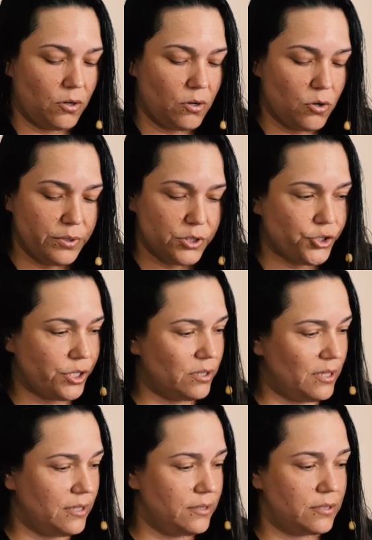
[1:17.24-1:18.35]
Always treat
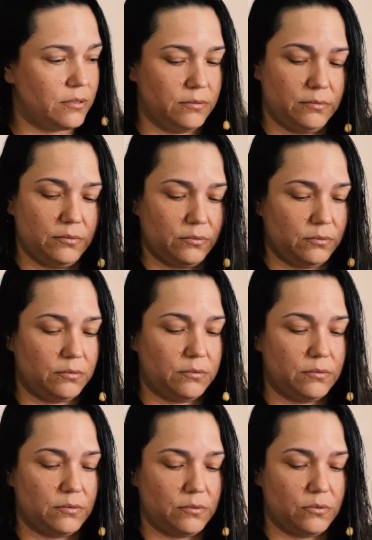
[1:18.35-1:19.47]
these
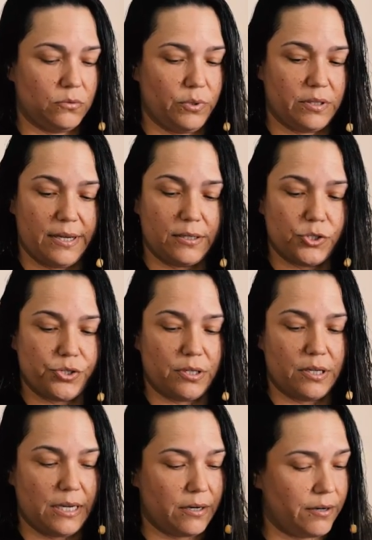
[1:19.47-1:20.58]
with extra
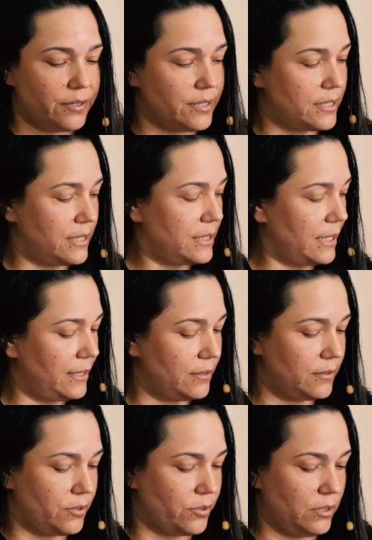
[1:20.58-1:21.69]
care because
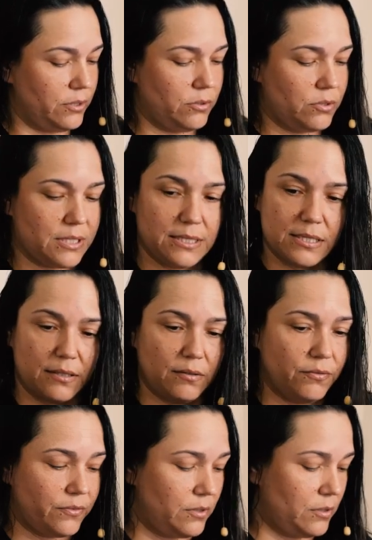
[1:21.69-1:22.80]
they're a little sensitive,
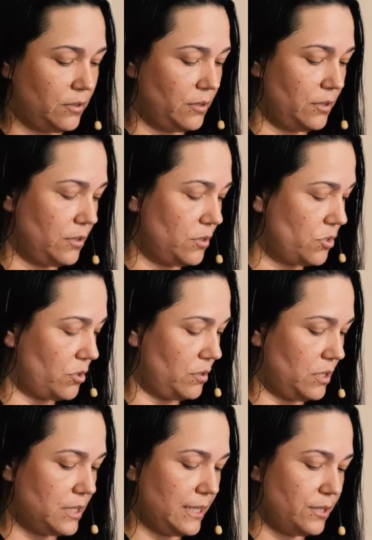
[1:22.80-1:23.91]
so
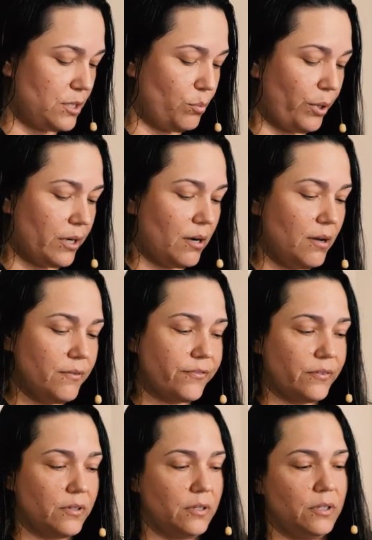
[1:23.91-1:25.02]
they tend to break off.
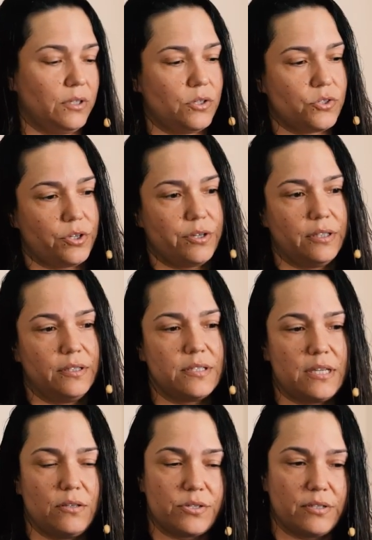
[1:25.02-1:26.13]
So you're going to
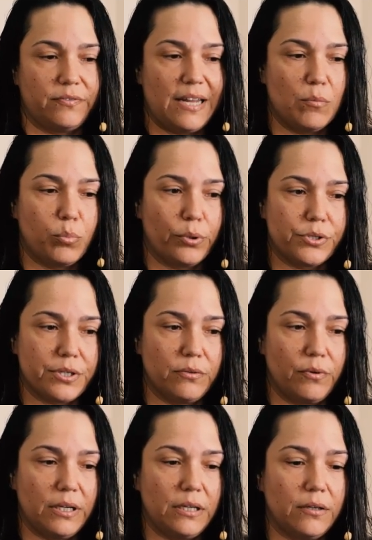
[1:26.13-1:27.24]
see there's a flat portion
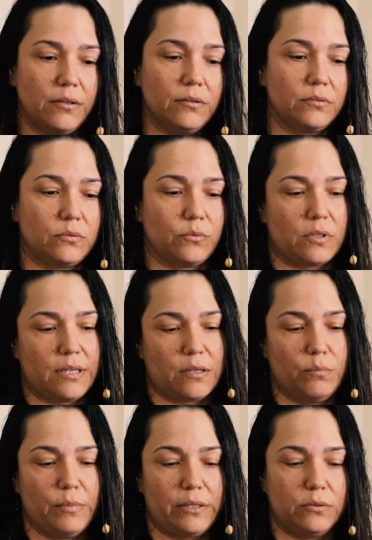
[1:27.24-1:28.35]
right here with like a
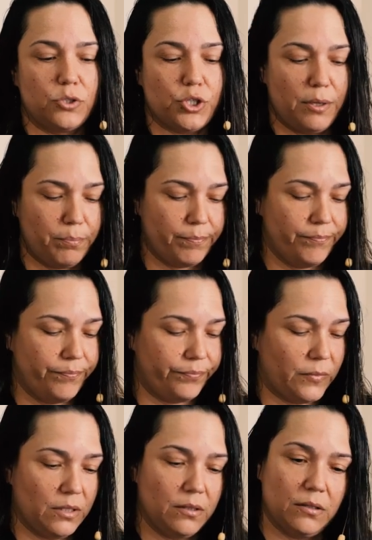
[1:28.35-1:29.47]
metal chip.
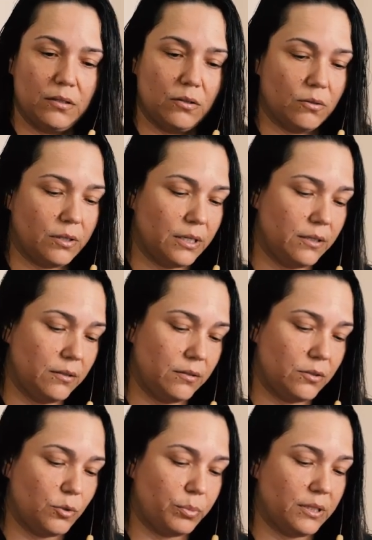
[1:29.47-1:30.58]
You go ahead,
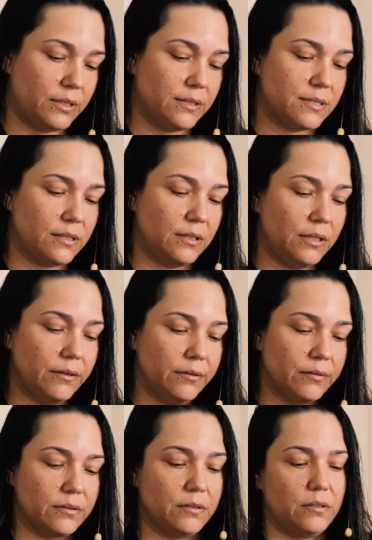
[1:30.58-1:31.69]
you plug this in here,
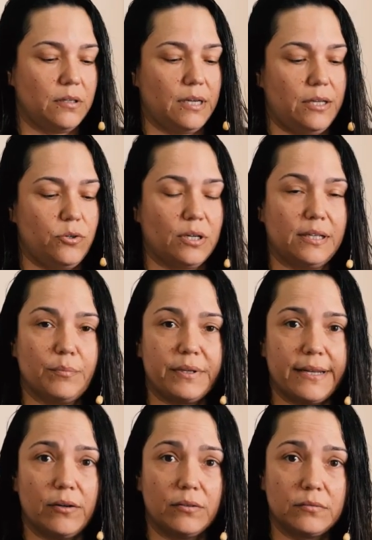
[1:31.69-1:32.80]
and you clip it
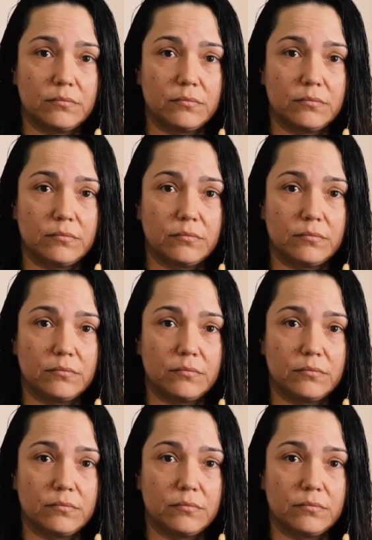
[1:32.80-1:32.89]
down.